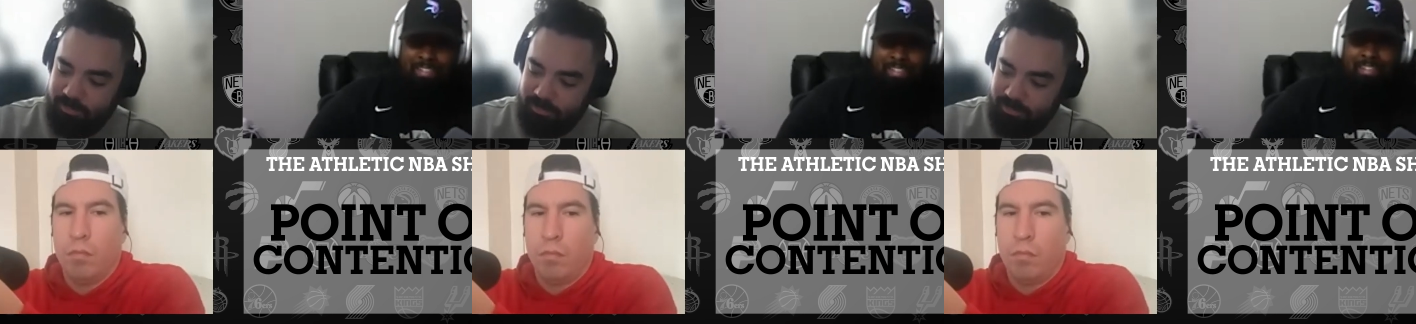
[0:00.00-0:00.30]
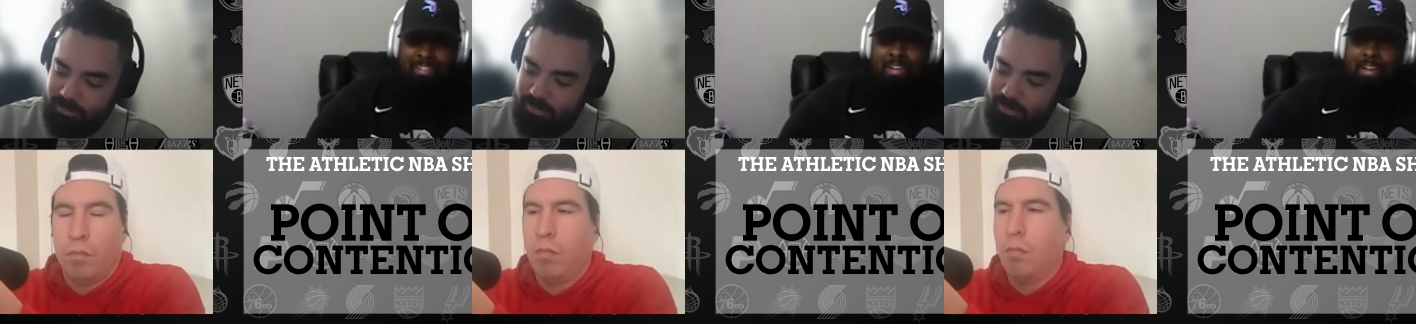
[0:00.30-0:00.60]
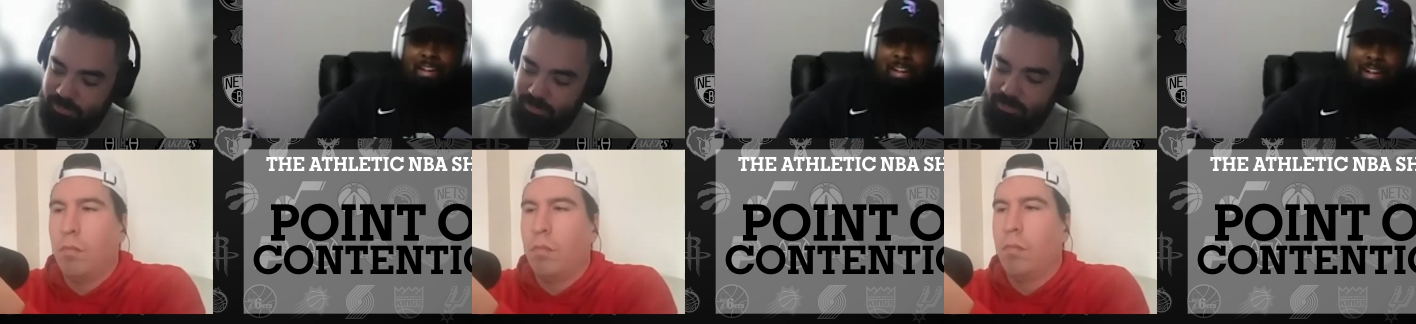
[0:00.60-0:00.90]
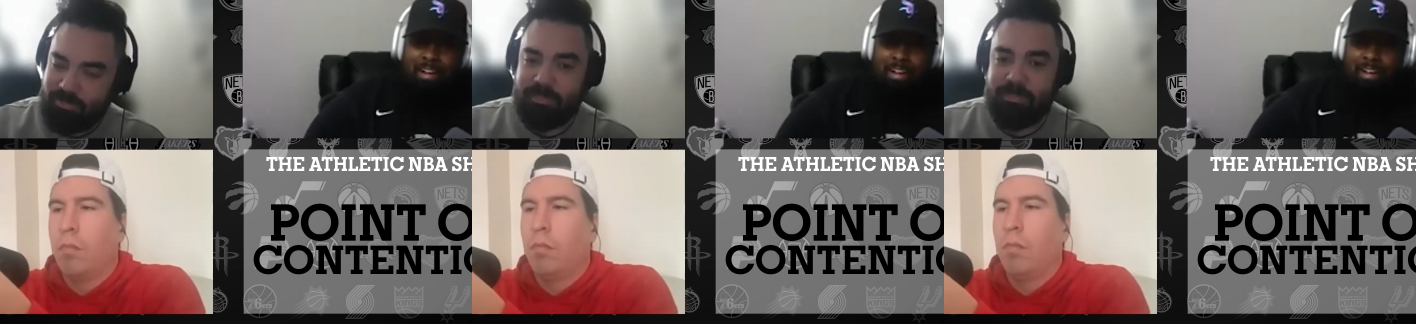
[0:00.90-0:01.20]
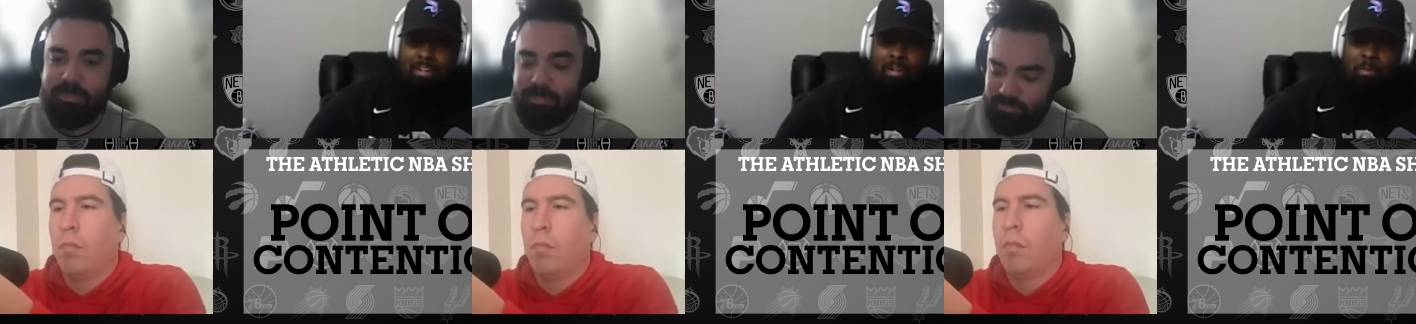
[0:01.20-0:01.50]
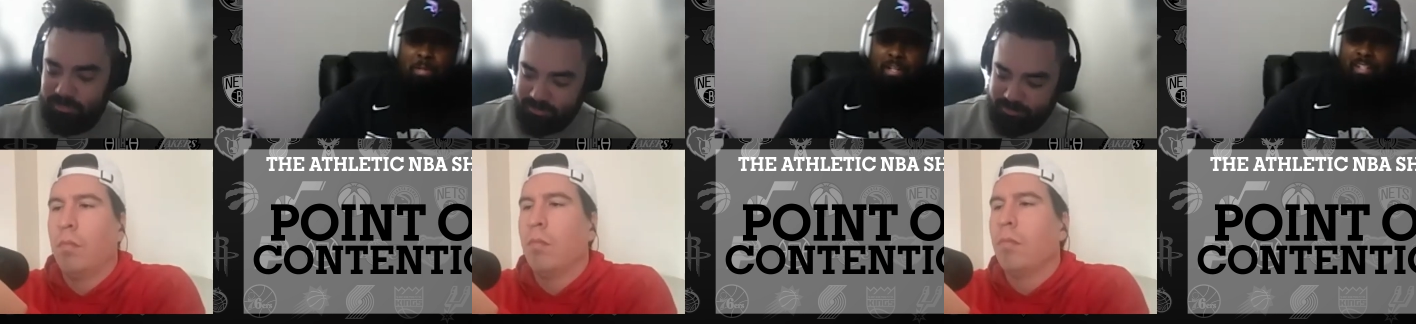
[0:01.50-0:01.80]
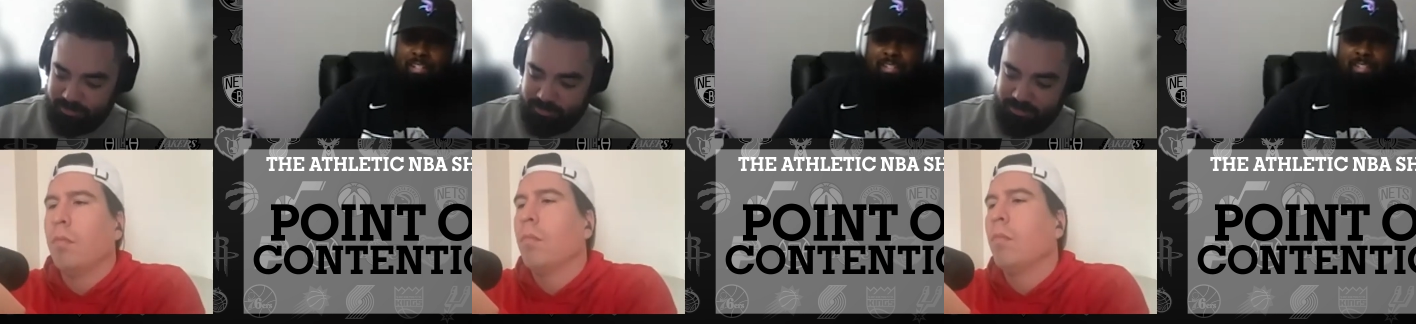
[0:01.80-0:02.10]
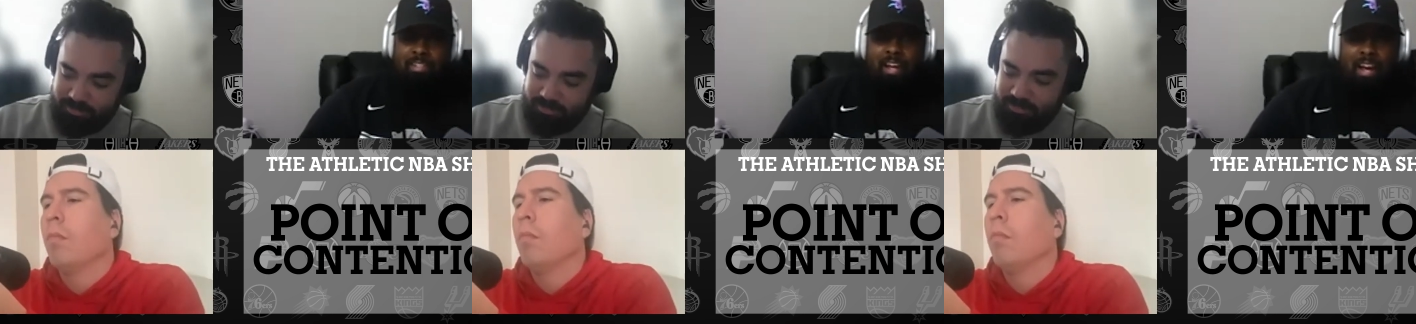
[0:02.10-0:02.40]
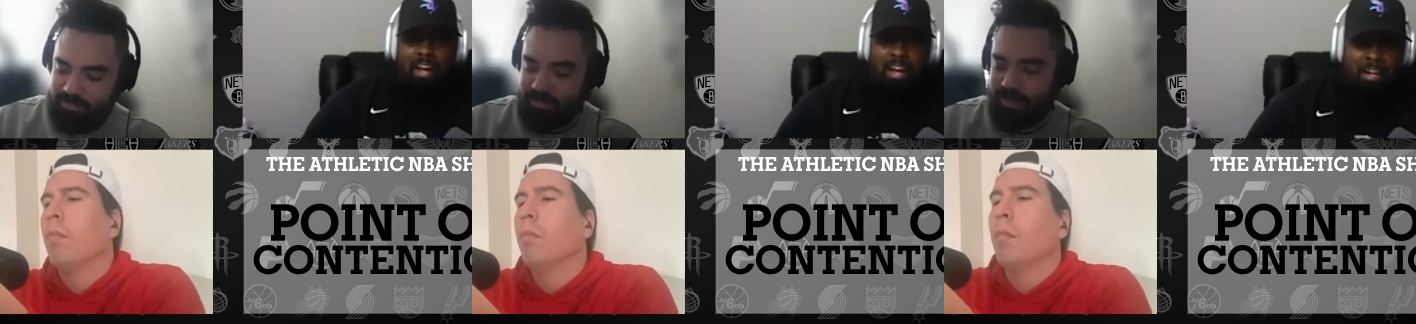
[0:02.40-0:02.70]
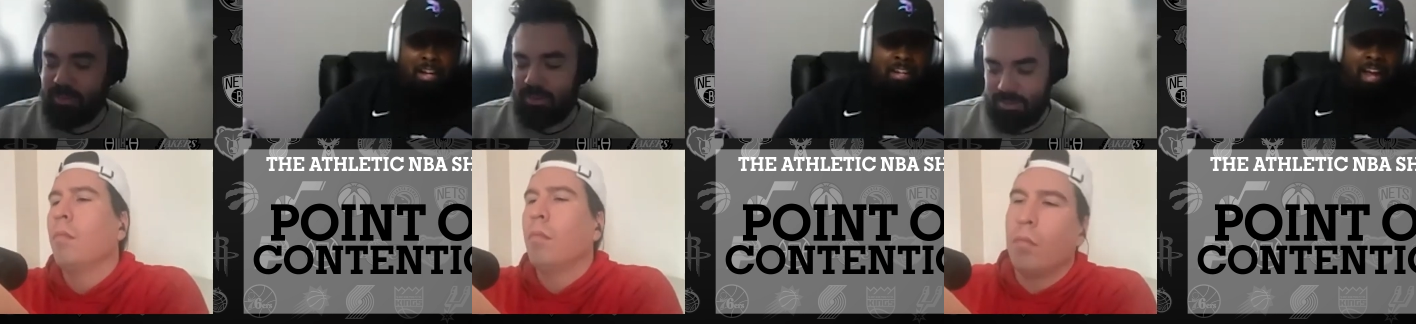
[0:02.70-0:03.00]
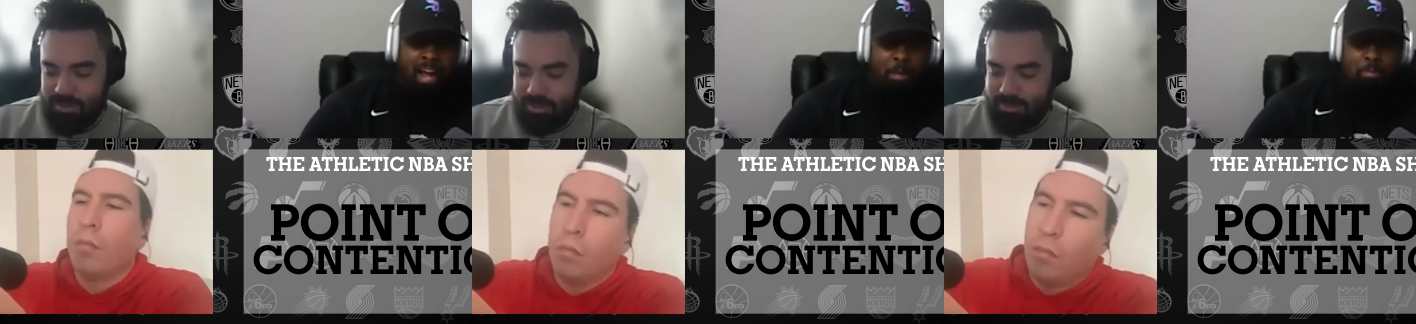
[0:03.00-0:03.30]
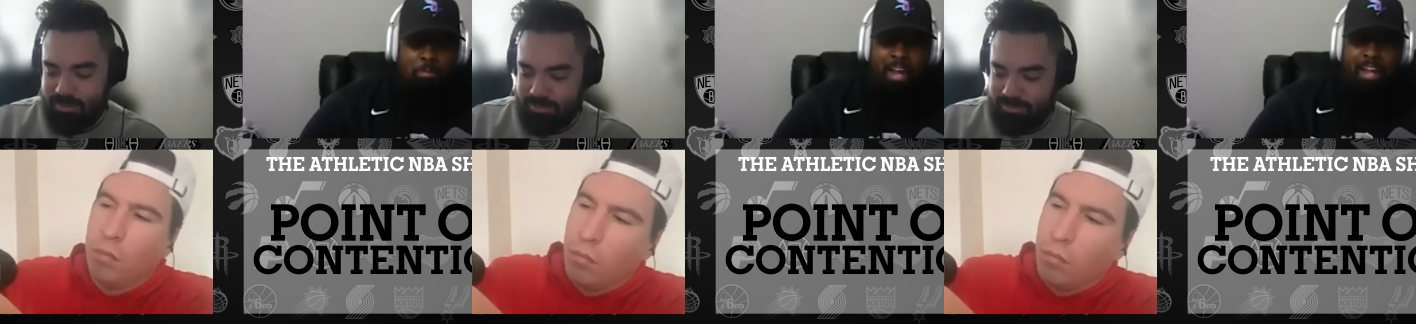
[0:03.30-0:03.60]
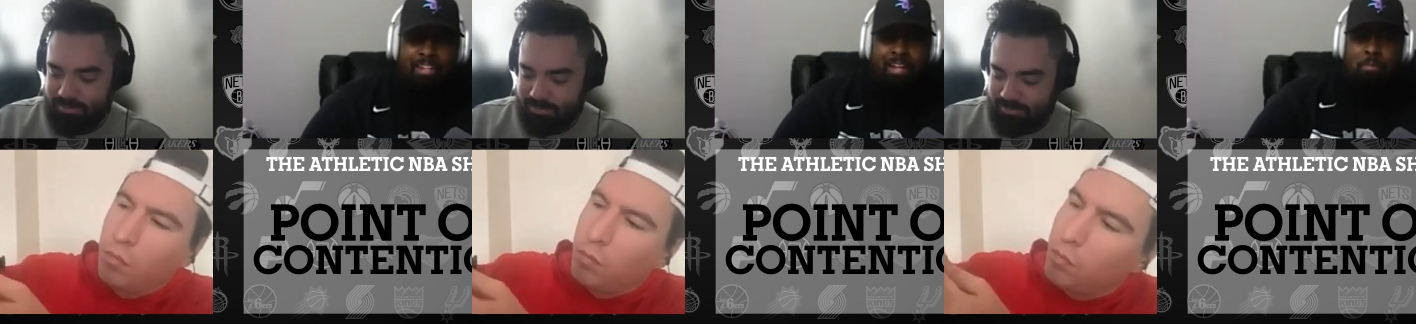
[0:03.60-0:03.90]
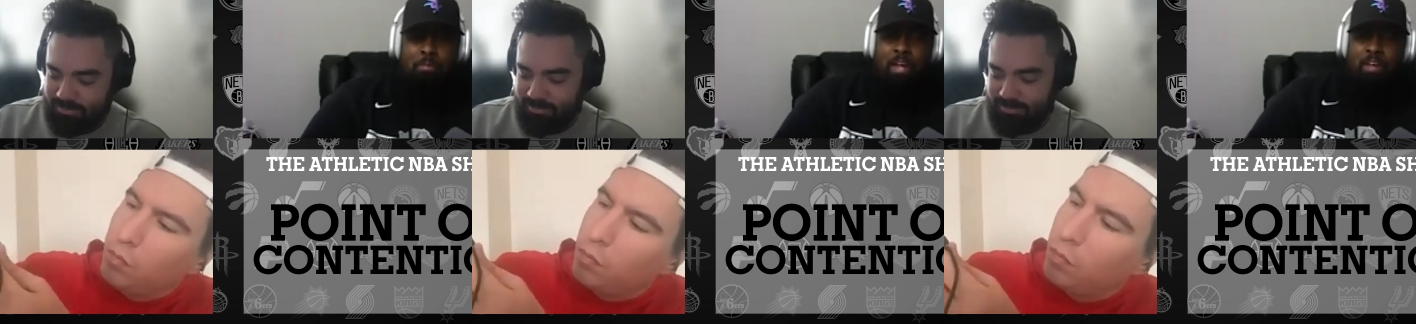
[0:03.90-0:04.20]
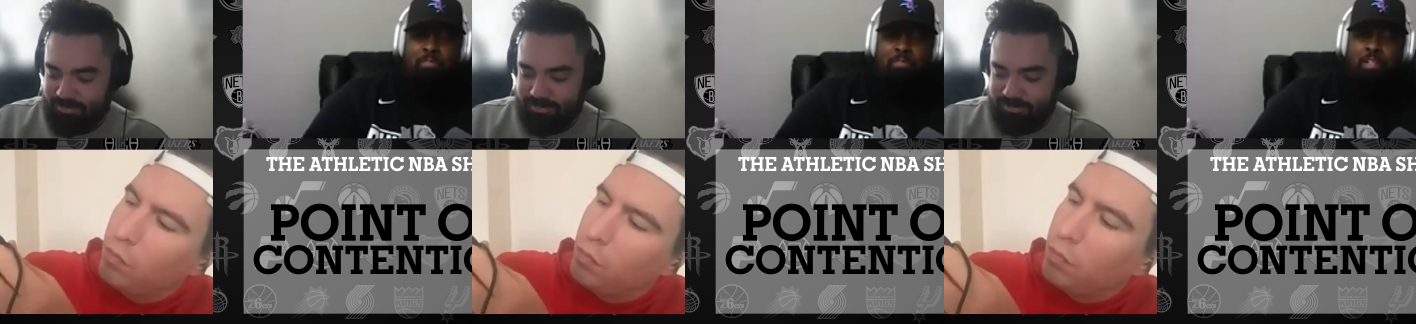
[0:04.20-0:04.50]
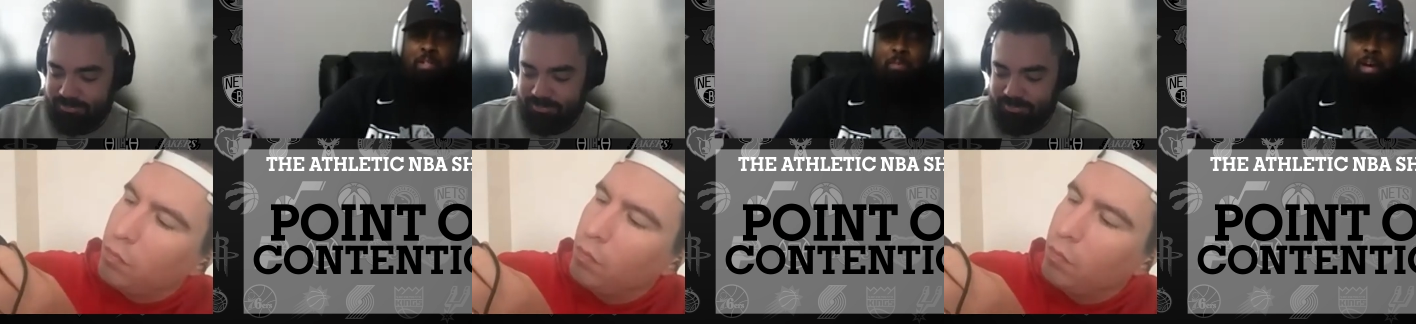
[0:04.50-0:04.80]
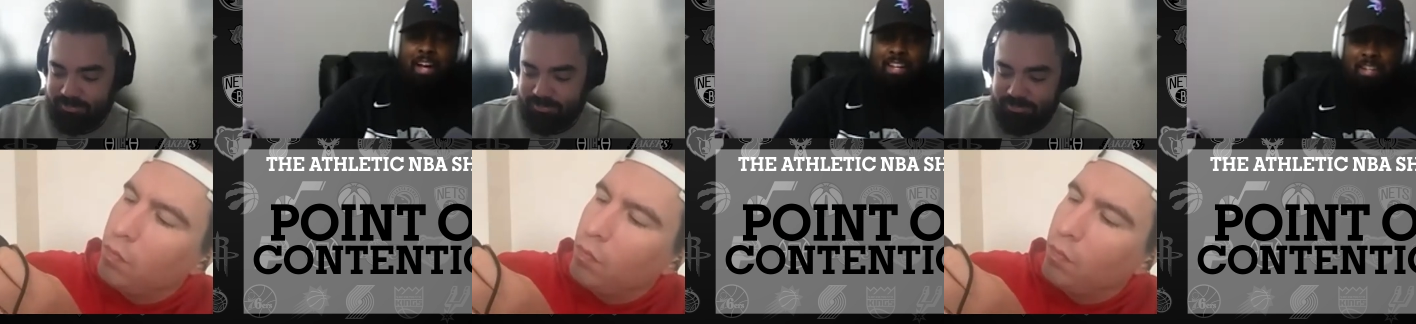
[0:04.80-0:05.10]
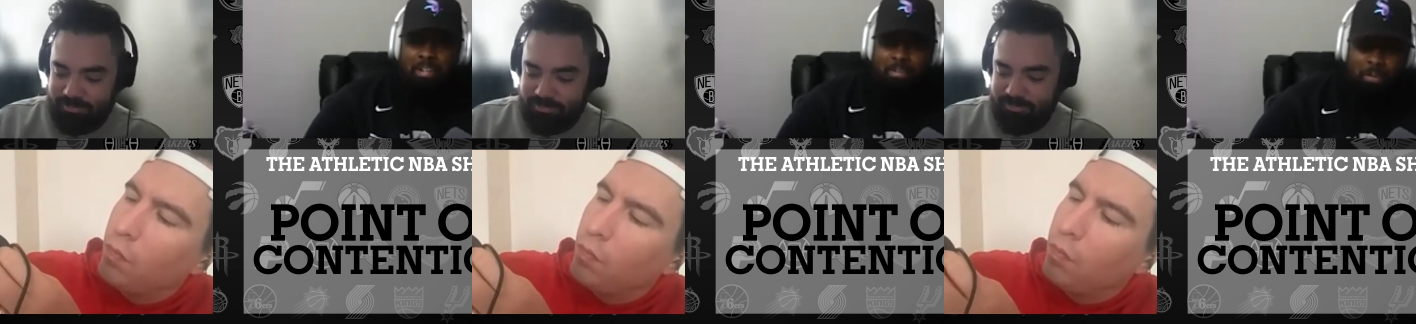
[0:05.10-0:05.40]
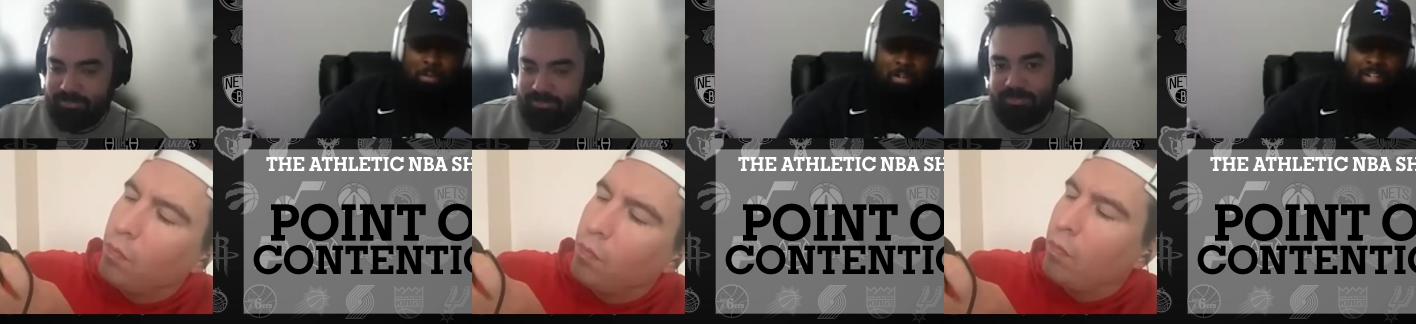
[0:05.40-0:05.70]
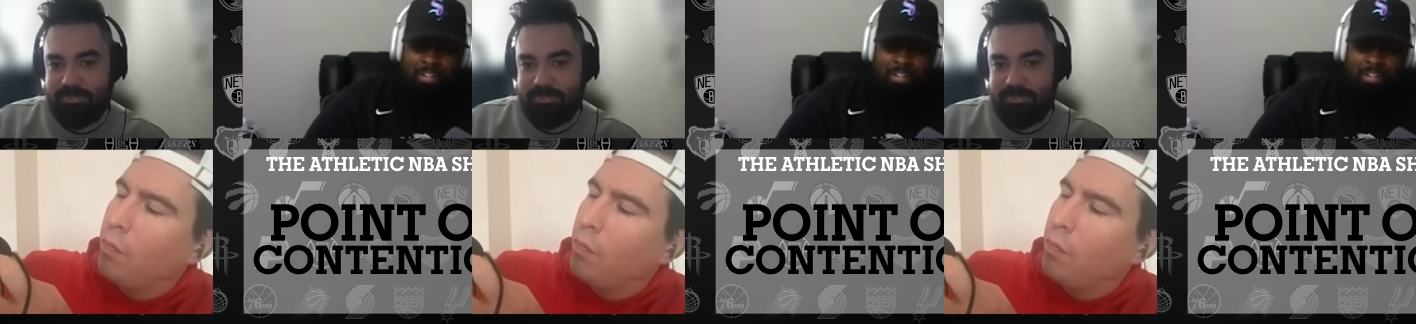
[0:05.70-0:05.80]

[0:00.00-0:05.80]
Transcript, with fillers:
Speaker 1: uh, I mean, I'm not I'm not fully buying Denver.